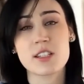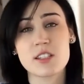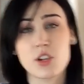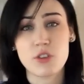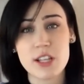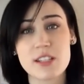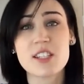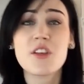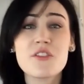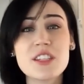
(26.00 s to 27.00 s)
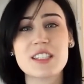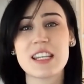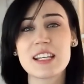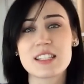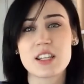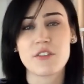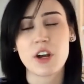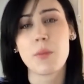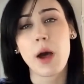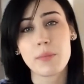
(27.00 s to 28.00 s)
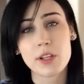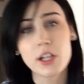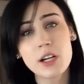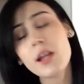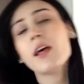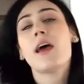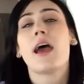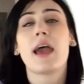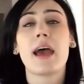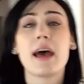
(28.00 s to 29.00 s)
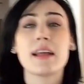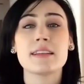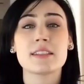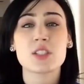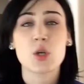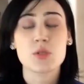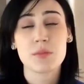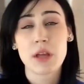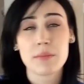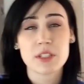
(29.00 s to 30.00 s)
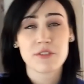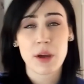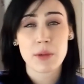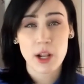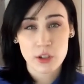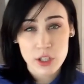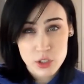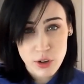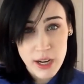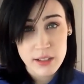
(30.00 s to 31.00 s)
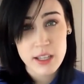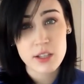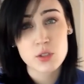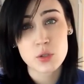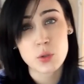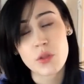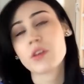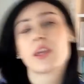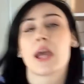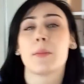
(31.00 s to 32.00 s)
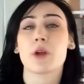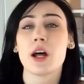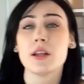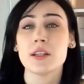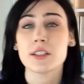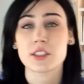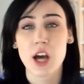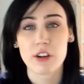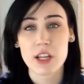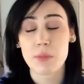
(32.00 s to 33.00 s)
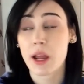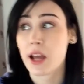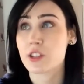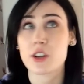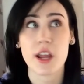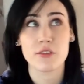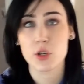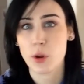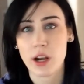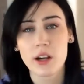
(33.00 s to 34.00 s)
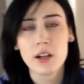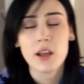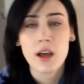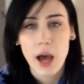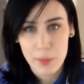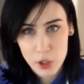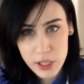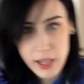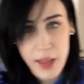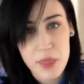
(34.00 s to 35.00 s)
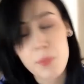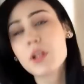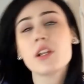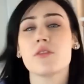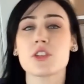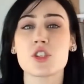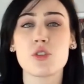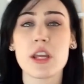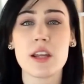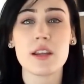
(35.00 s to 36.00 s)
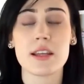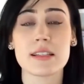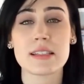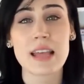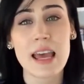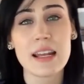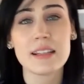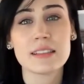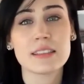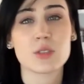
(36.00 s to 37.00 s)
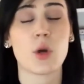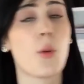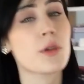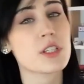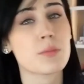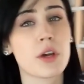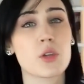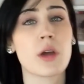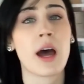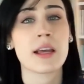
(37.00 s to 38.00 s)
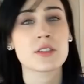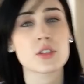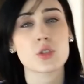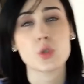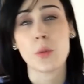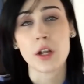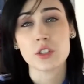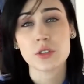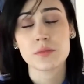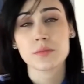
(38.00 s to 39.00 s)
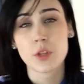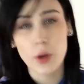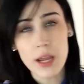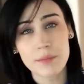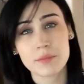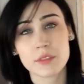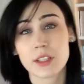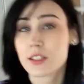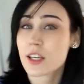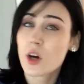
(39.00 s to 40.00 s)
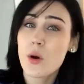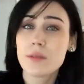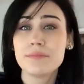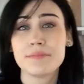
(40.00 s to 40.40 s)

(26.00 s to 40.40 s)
Korea's selfie sticks. They're very popular. And so sometimes if I'm not looking directly into the camera, sorry, my eyes are everywhere, I'm looking at the middle of the screen instead, so I hope it doesn't bug you guys too much. Okay, let's get going.